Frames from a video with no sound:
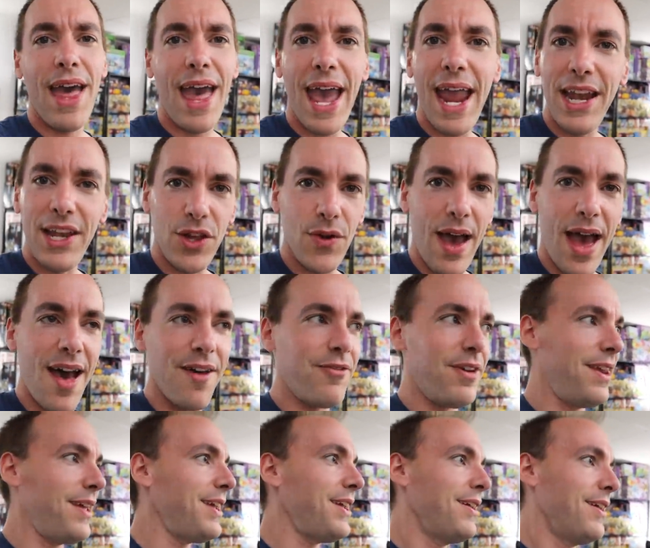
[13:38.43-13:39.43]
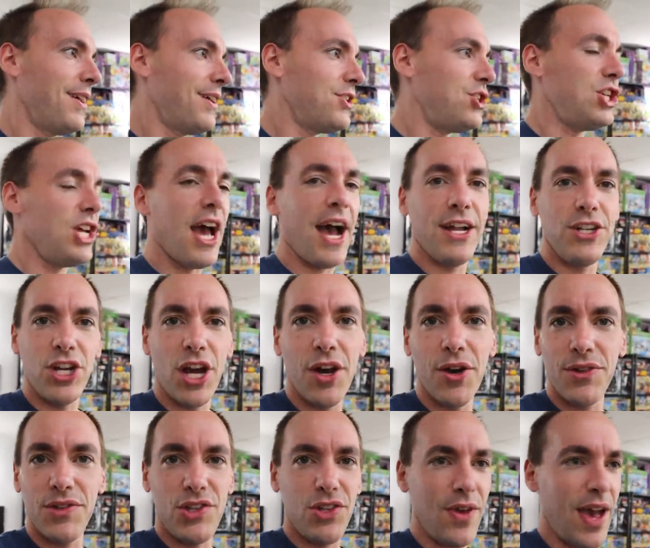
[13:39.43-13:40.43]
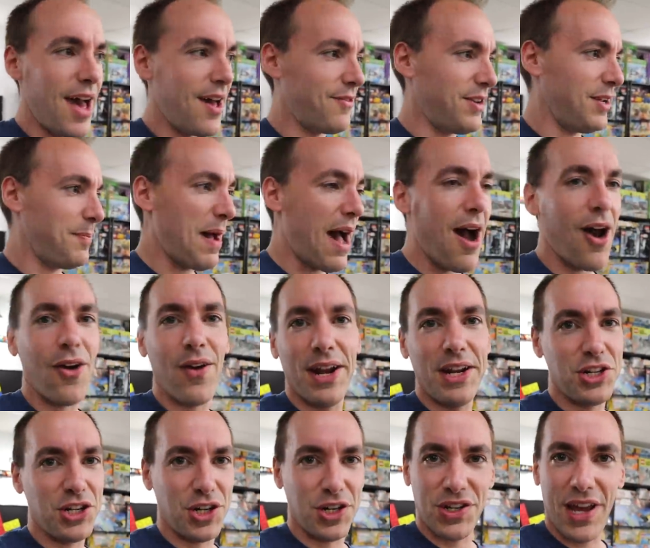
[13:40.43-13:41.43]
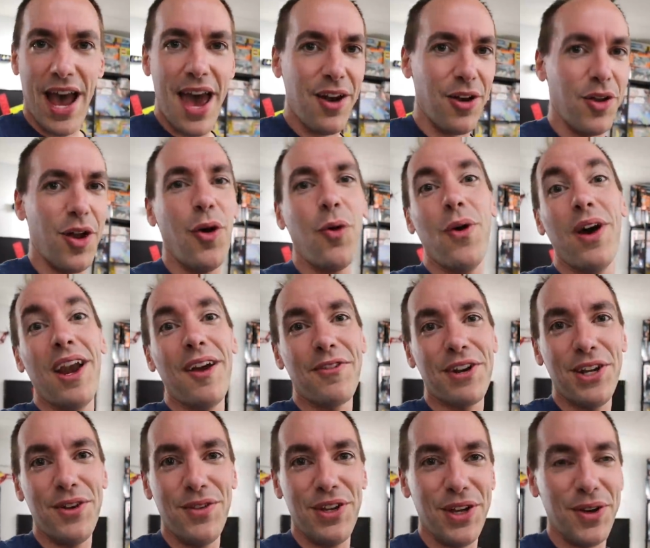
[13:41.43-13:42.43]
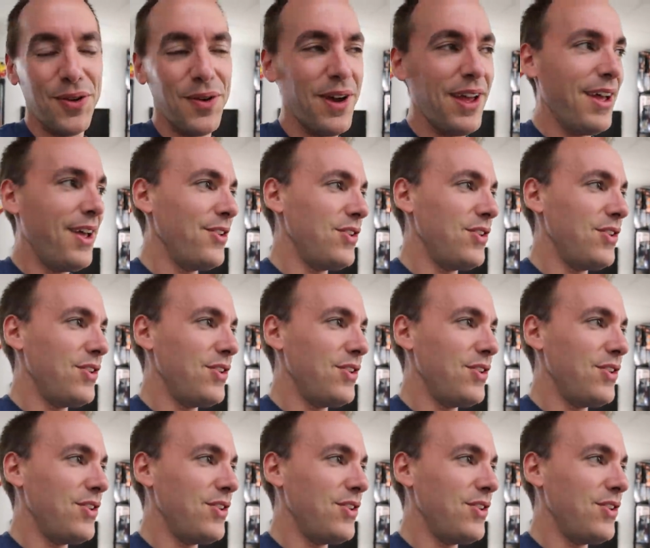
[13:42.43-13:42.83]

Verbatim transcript: Hey, do you have any G I Joes? Do you have any Power Rangers? I don't know. Whatever you do.